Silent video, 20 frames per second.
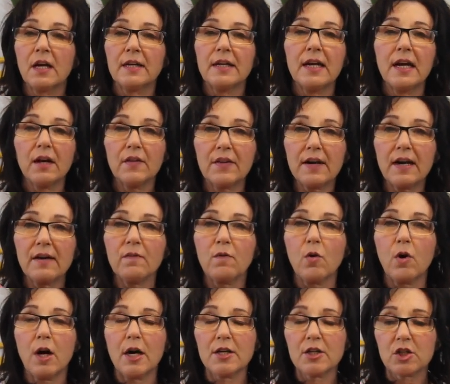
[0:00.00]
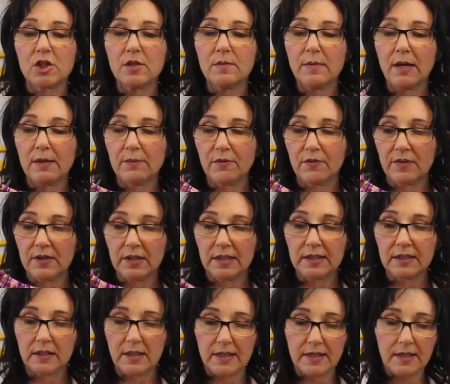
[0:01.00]
Now that I've washed them, I'm
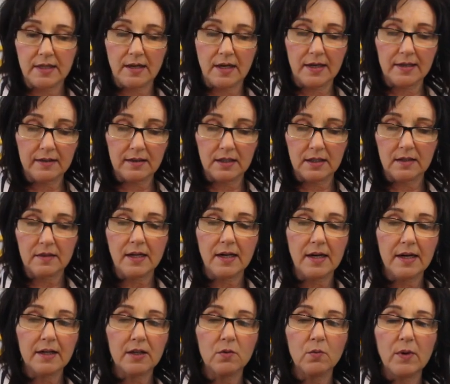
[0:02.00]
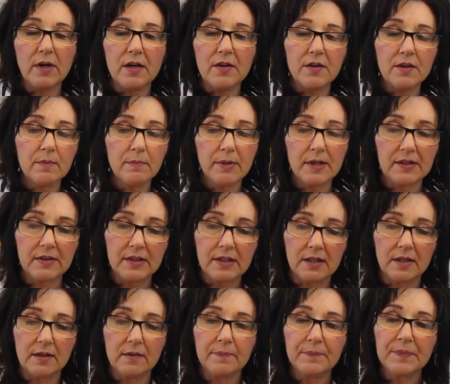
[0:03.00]
feeling like I think that I could wear them, but
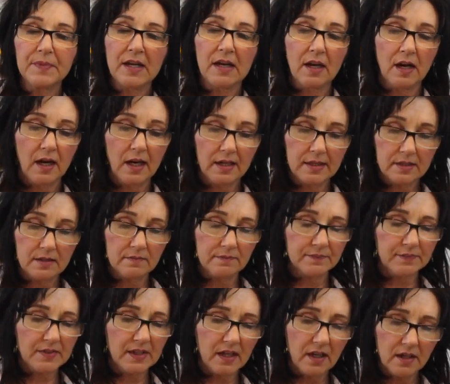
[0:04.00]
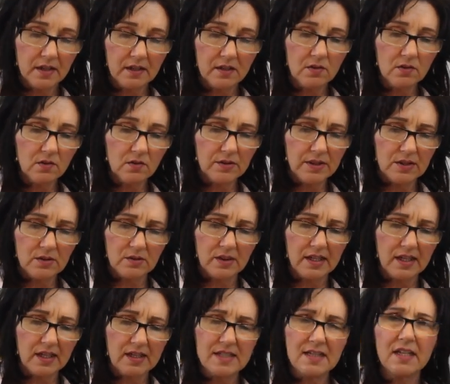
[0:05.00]
I don't know, they,
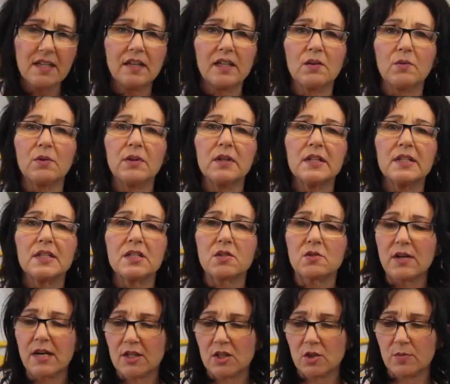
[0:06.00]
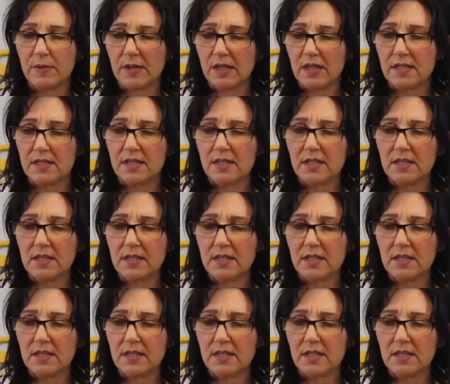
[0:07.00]
like I said, they really stretch, because